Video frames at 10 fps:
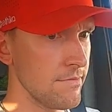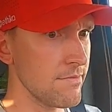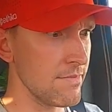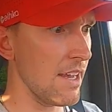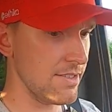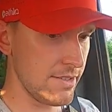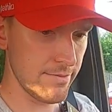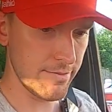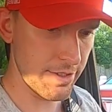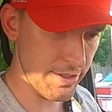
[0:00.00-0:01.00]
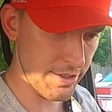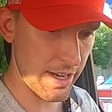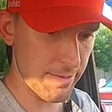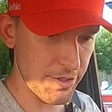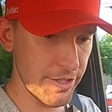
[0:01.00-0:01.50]
Nice, good
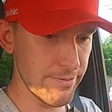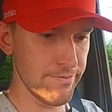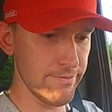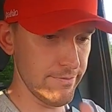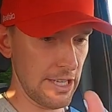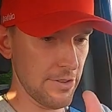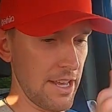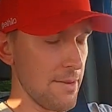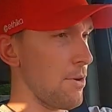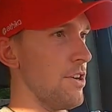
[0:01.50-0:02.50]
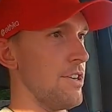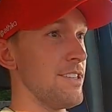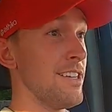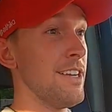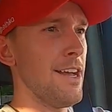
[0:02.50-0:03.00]
job, Jeep, nailed that part.
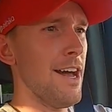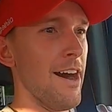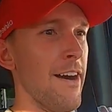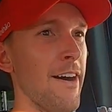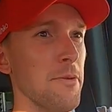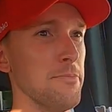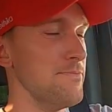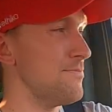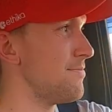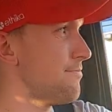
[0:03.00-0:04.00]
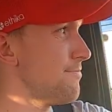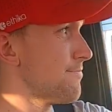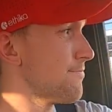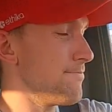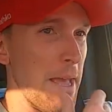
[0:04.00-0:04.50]
Man,
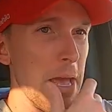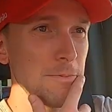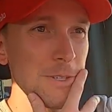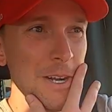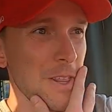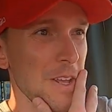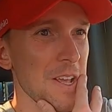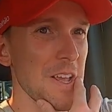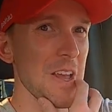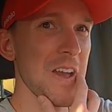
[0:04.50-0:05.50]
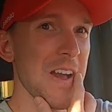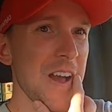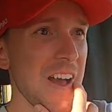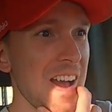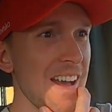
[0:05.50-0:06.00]
I'm trying to think,
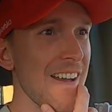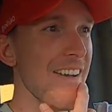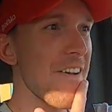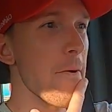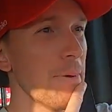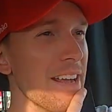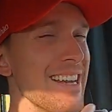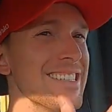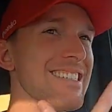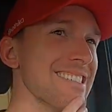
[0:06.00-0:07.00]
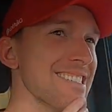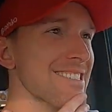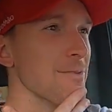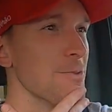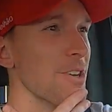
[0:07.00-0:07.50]
but
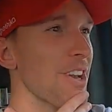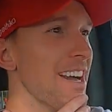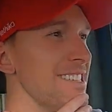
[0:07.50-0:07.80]
could I